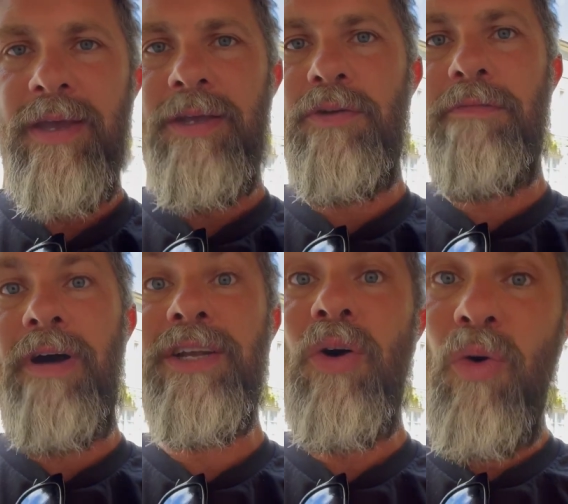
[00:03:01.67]
you'll
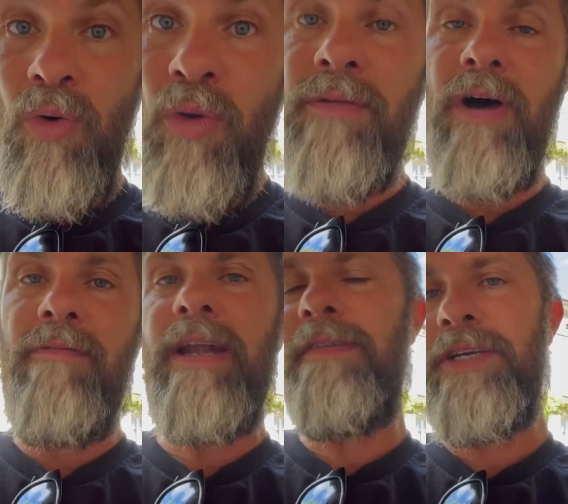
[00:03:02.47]
find all of our
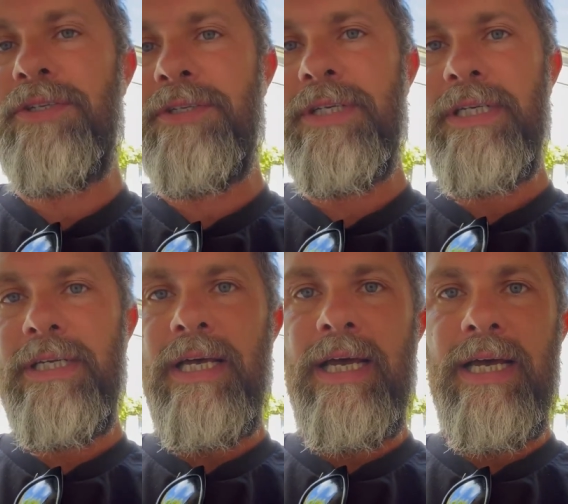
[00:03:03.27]
renovations.
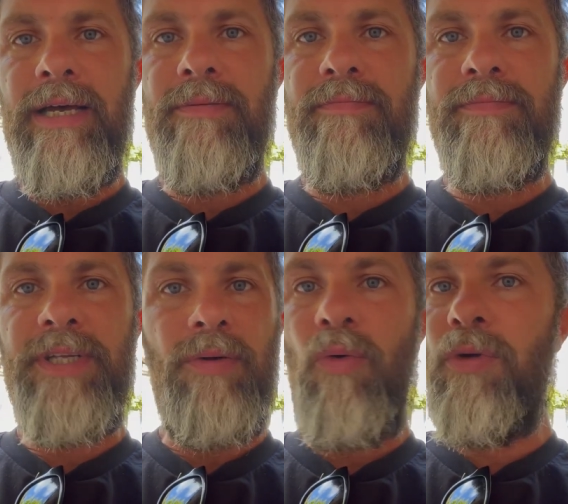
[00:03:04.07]

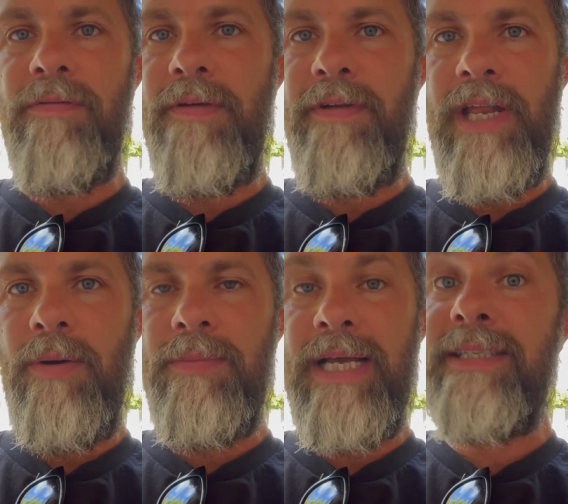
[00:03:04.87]
So all of the
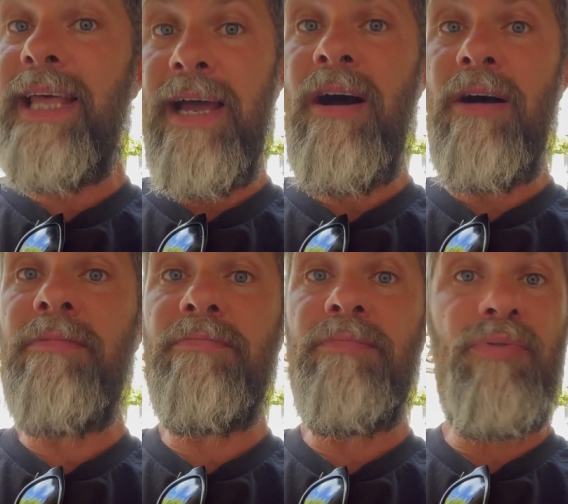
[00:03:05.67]
video updates, they
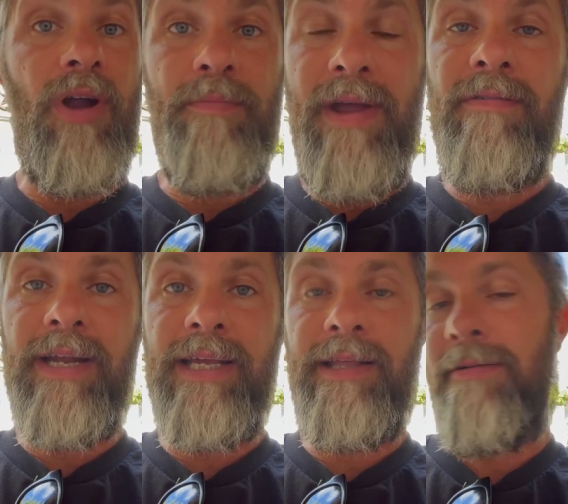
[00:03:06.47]
are
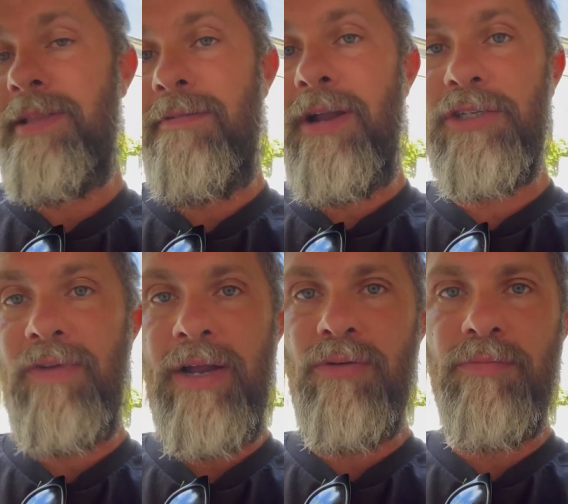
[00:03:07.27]
primarily, they're a nice
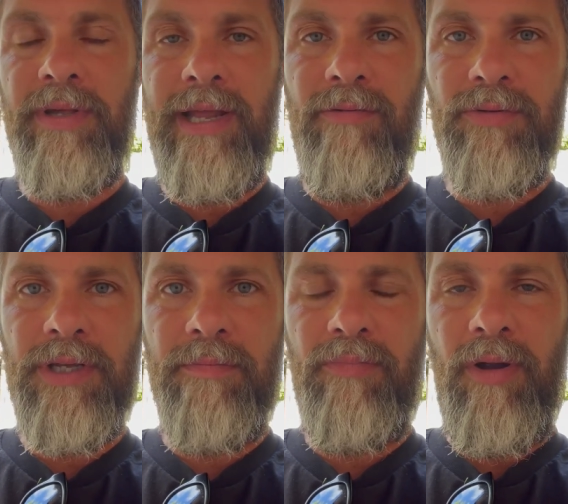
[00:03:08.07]
record, but they're
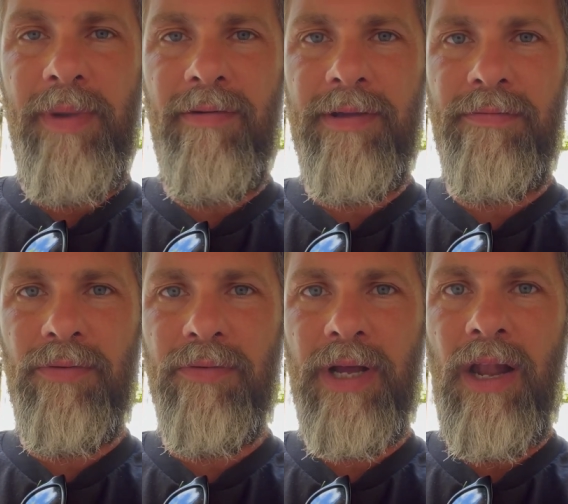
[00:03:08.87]
also primarily
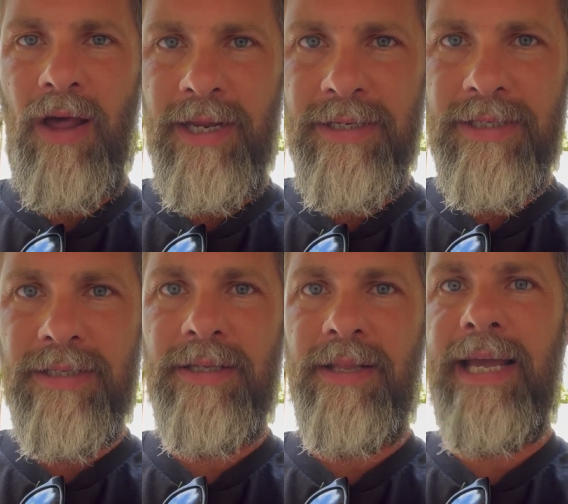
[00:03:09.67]
for the client.
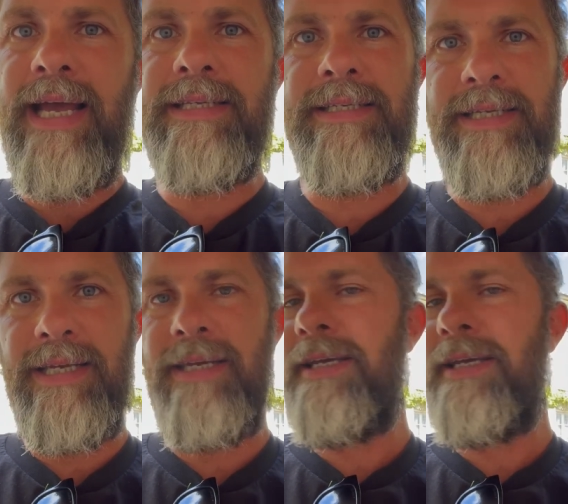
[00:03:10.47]
So they get to see,